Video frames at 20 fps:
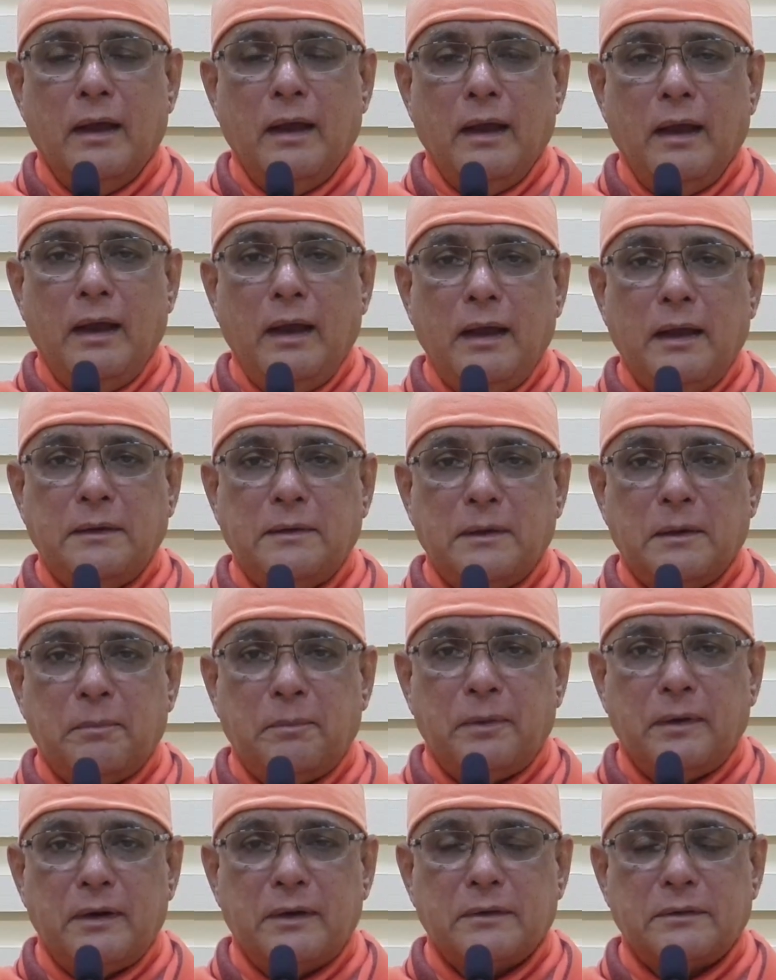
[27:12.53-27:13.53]
is a
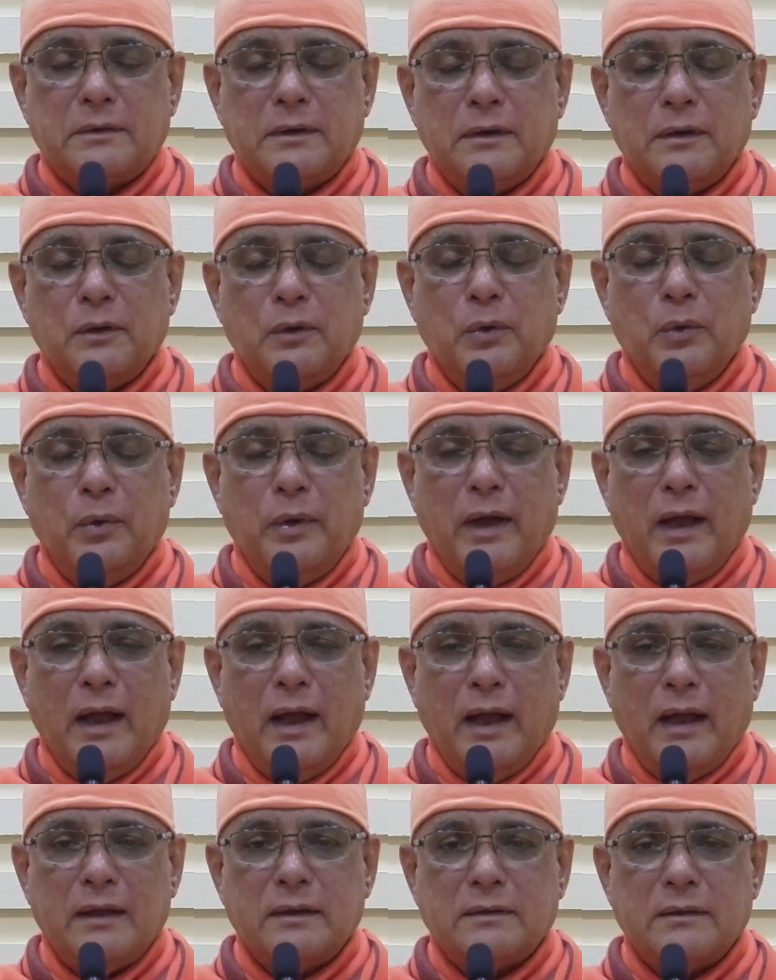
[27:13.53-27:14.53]
person who
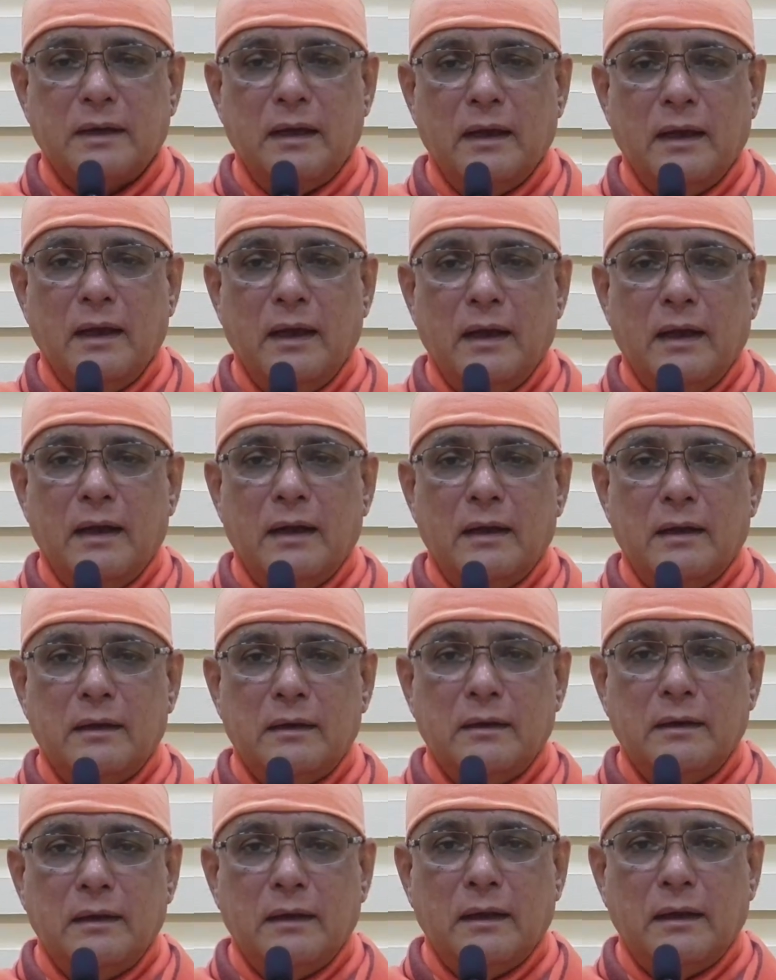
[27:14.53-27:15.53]
has
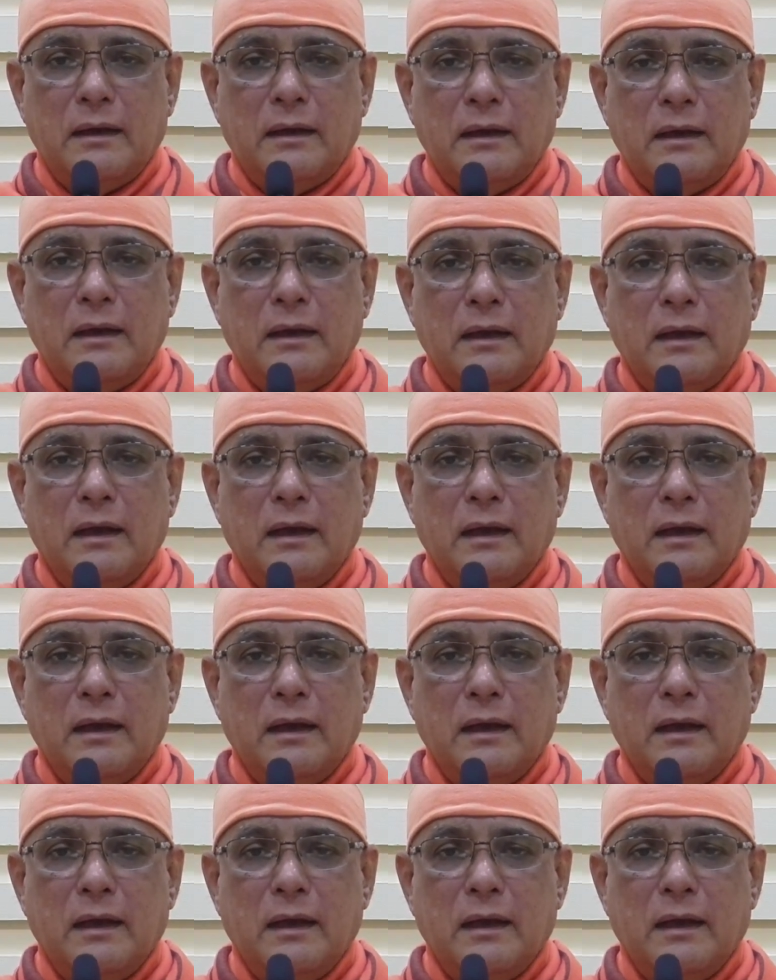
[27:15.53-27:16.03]
really